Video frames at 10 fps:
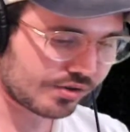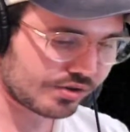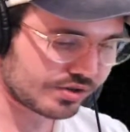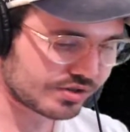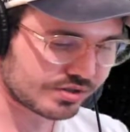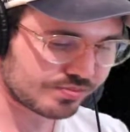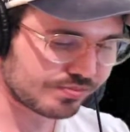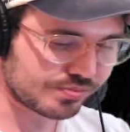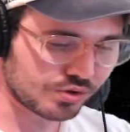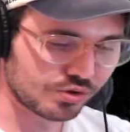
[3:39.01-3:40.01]
and just this
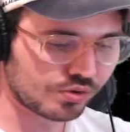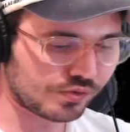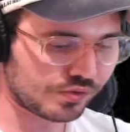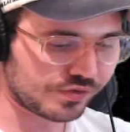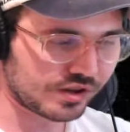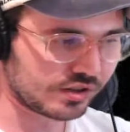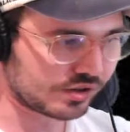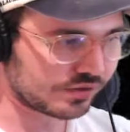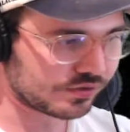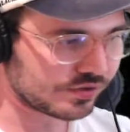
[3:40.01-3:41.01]
beautiful feeling of